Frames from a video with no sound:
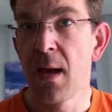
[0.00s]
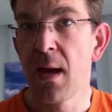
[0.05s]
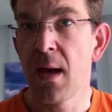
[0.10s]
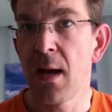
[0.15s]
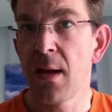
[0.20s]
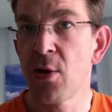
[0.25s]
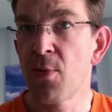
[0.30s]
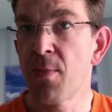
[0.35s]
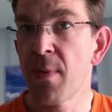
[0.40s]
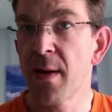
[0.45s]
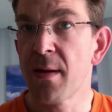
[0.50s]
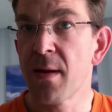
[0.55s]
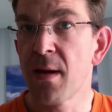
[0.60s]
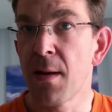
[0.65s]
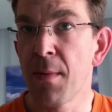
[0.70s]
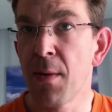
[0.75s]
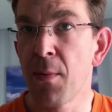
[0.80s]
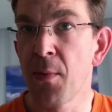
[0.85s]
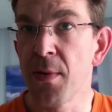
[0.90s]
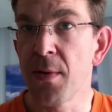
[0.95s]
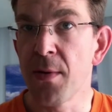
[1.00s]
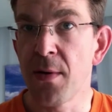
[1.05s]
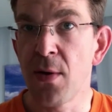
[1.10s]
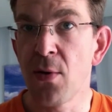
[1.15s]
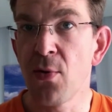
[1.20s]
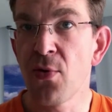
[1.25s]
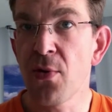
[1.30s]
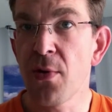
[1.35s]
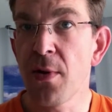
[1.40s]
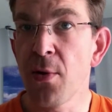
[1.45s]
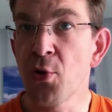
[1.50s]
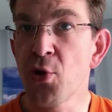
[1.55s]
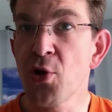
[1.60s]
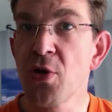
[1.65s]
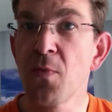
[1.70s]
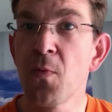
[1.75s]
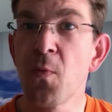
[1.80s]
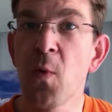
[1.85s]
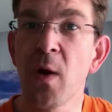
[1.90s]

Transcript: And you might come up with a new solution,